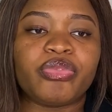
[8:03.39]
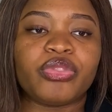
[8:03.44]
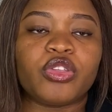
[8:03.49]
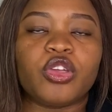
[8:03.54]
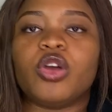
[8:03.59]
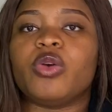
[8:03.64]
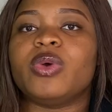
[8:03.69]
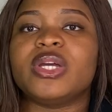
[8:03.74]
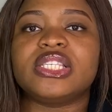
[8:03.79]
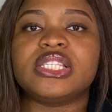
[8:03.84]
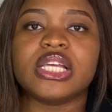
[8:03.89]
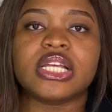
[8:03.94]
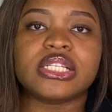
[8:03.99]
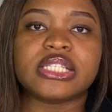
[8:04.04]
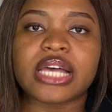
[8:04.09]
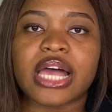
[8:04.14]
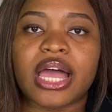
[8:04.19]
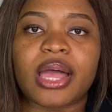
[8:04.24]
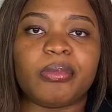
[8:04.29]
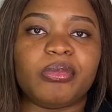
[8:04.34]
you're wasting
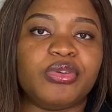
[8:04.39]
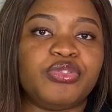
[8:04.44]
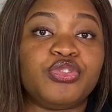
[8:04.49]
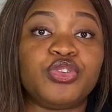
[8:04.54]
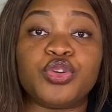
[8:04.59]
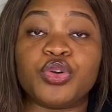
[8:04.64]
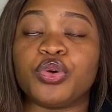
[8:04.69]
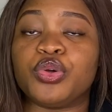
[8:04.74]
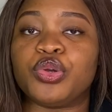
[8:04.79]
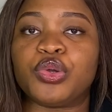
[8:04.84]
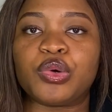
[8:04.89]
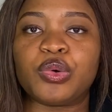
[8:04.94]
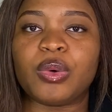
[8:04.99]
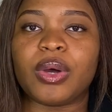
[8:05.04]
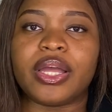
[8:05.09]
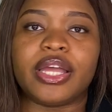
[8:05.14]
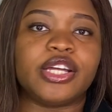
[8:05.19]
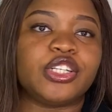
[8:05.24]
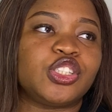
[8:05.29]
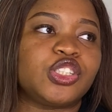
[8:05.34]
time if you don't know
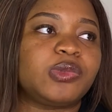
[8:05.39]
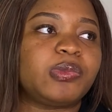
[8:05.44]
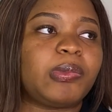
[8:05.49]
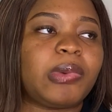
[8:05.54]
and you're just